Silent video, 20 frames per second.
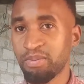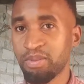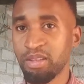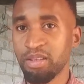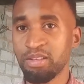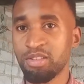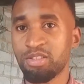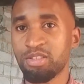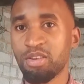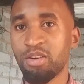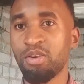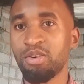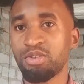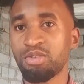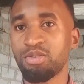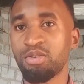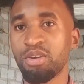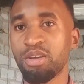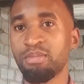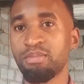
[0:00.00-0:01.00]
it's
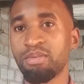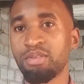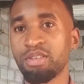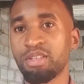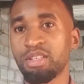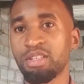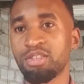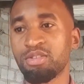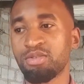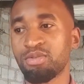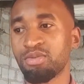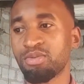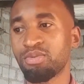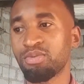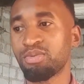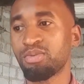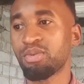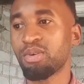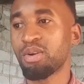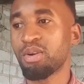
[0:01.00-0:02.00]
also important
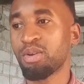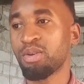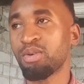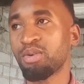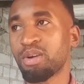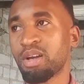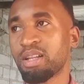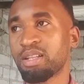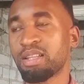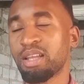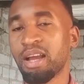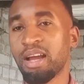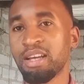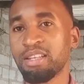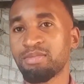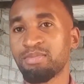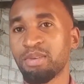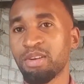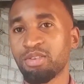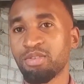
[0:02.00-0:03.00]
to look at the
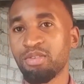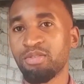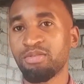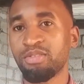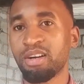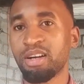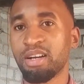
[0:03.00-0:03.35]
aspect of